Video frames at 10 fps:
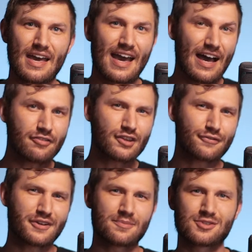Having the
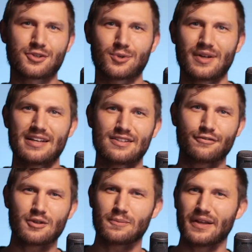freedom to create
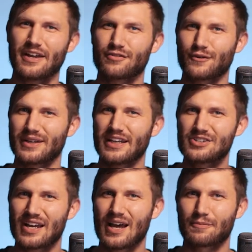different plans for each
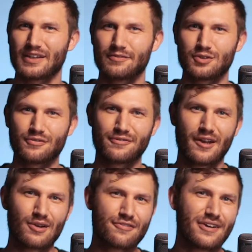app gives you
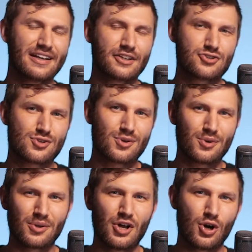very fine
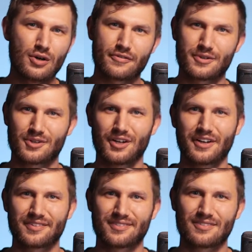control over your
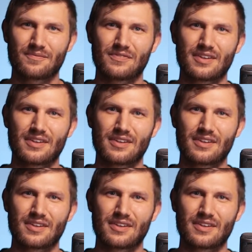costs.